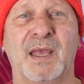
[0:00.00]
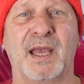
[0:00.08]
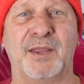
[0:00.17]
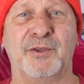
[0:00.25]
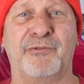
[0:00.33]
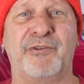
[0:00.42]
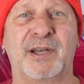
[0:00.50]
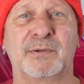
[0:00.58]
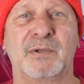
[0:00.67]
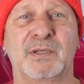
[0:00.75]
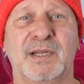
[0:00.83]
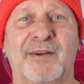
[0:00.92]
And the
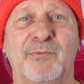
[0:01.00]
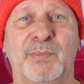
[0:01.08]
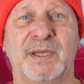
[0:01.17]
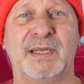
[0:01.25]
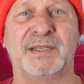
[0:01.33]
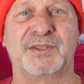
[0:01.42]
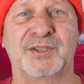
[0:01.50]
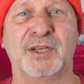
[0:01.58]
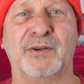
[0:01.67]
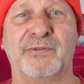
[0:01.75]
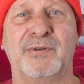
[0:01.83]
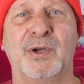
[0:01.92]
federal government
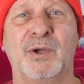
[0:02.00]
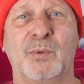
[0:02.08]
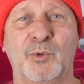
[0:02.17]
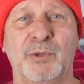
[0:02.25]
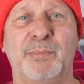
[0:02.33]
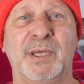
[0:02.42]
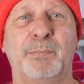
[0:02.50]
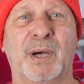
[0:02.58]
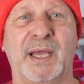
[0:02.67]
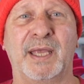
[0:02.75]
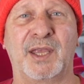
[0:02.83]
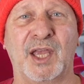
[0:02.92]
itself would be
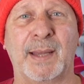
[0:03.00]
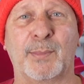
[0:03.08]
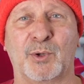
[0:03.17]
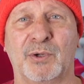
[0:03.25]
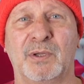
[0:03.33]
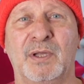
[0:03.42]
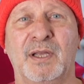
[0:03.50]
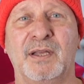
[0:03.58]
bicameral,